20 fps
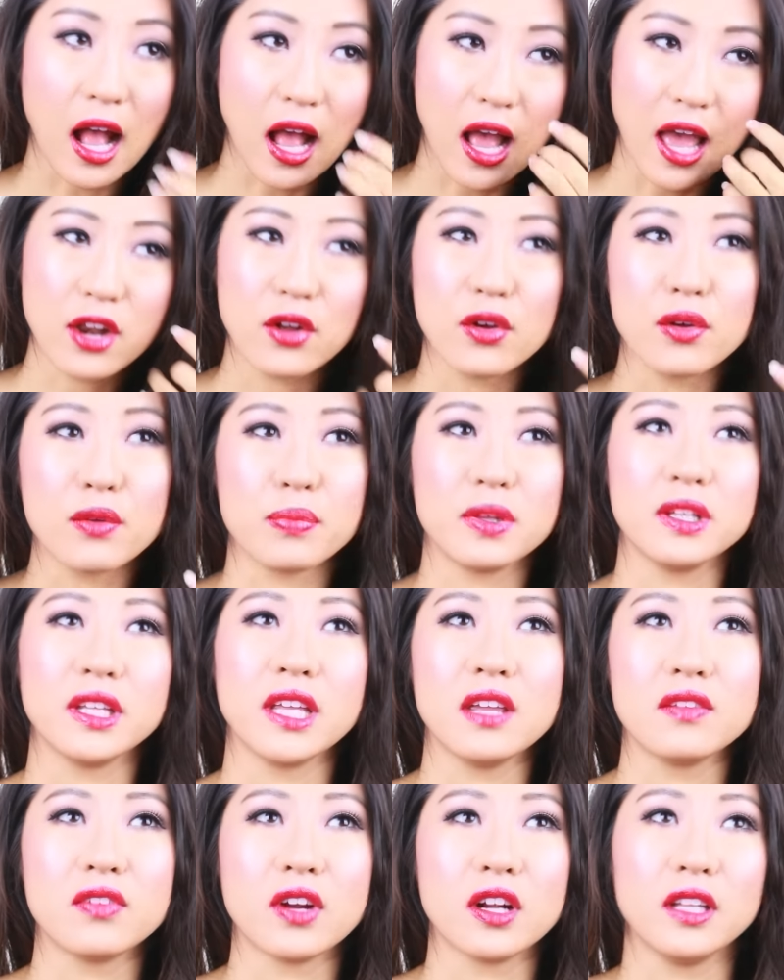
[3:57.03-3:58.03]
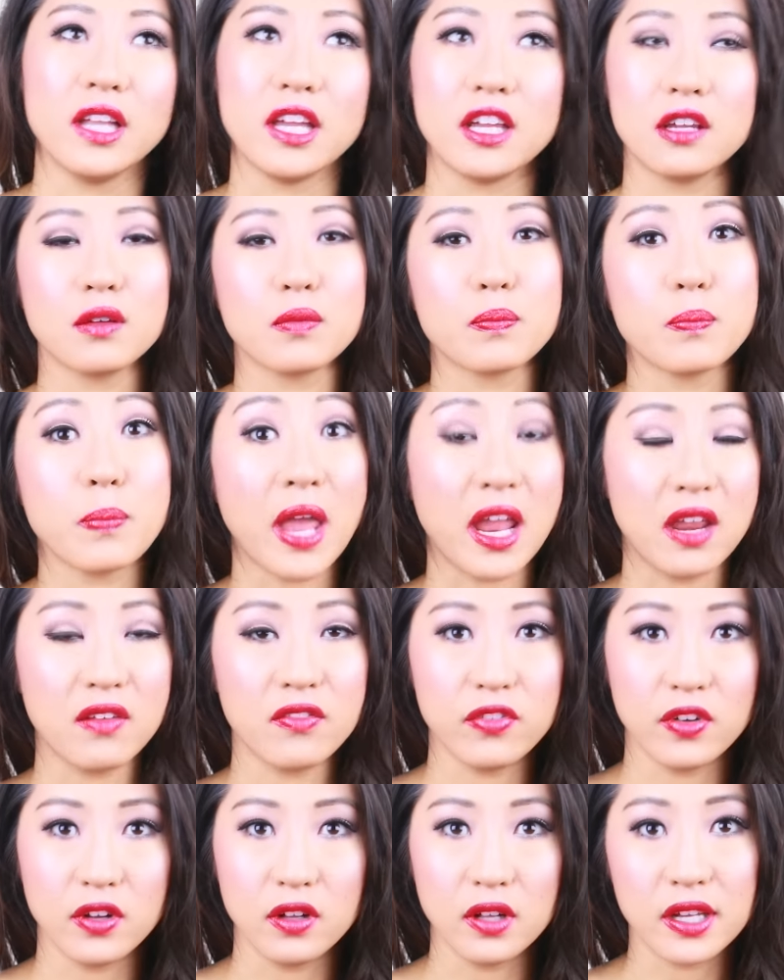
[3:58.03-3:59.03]
I don't believe are like
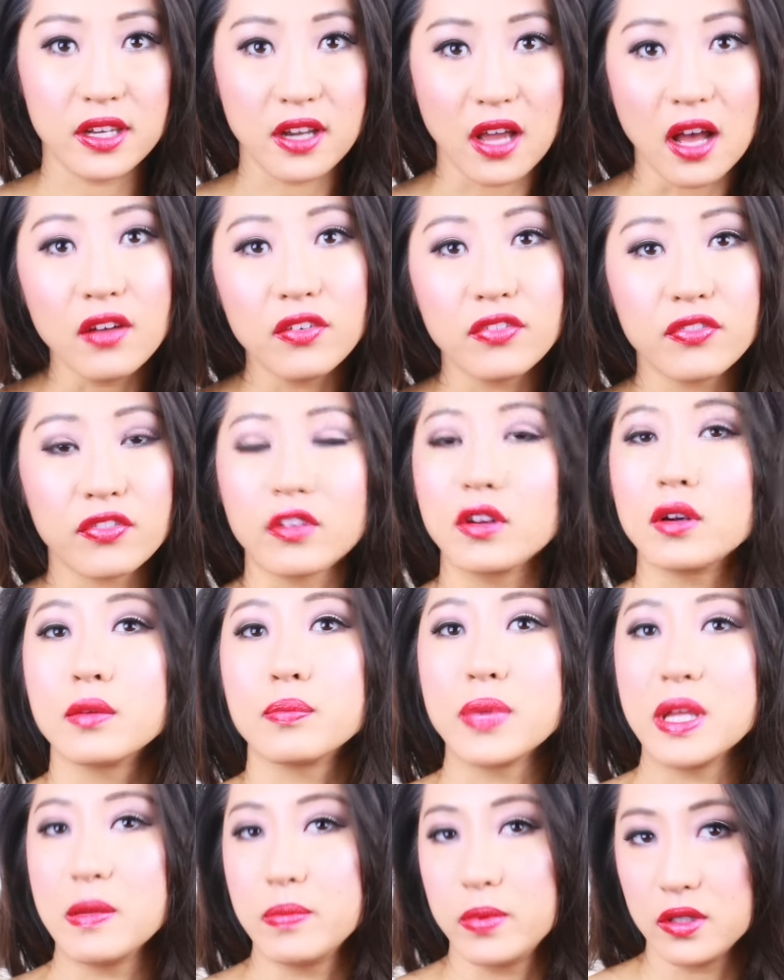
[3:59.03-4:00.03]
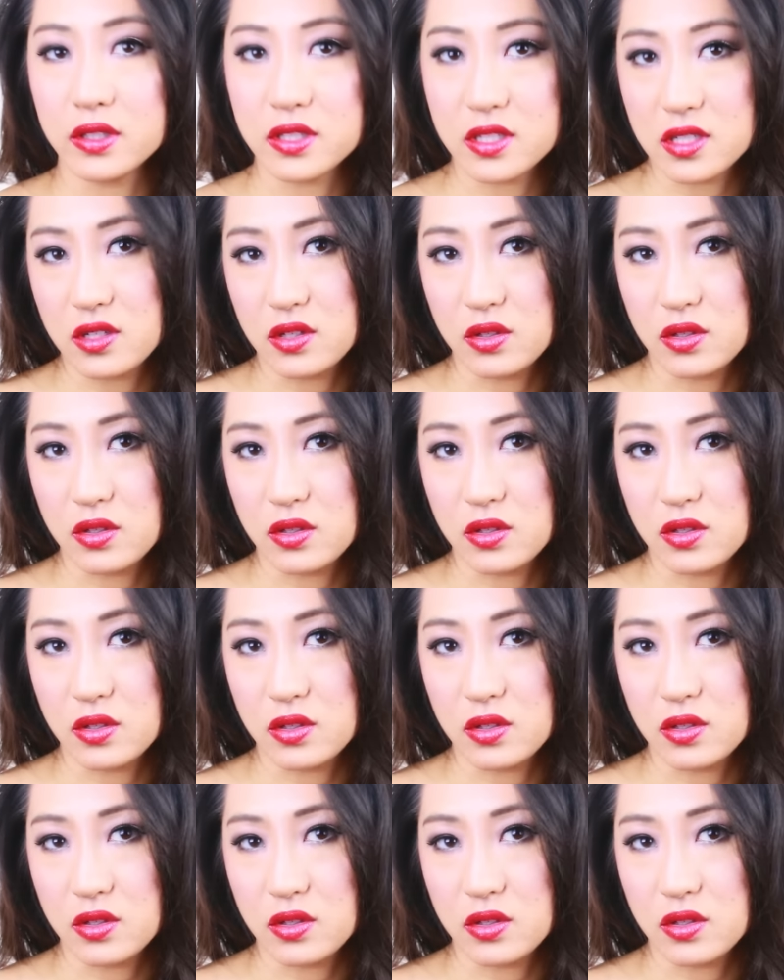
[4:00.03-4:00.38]
painful enough for people